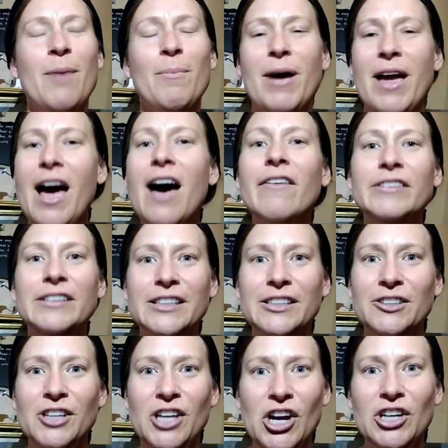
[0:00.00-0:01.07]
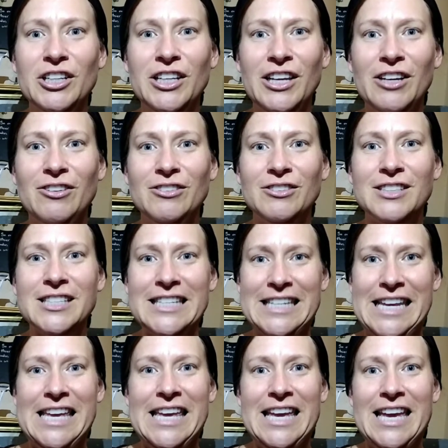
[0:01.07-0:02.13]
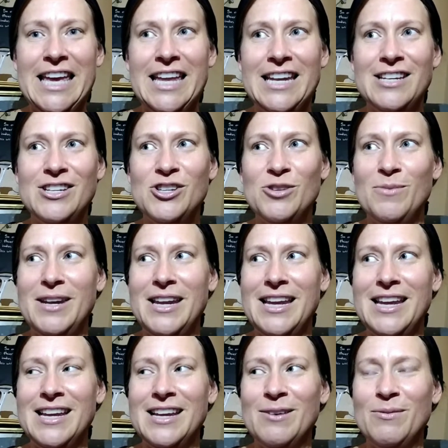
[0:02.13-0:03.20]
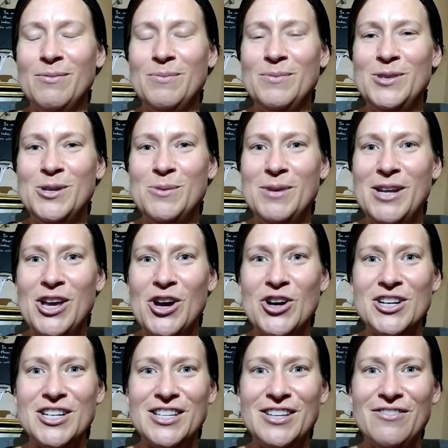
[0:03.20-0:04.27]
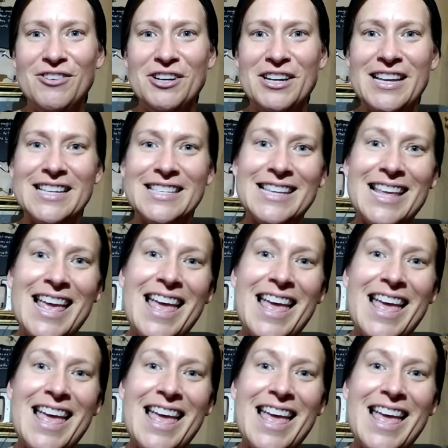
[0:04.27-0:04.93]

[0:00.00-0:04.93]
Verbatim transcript: I might have a little yarn guilt sneaking in. Too many, too many yarn deliveries.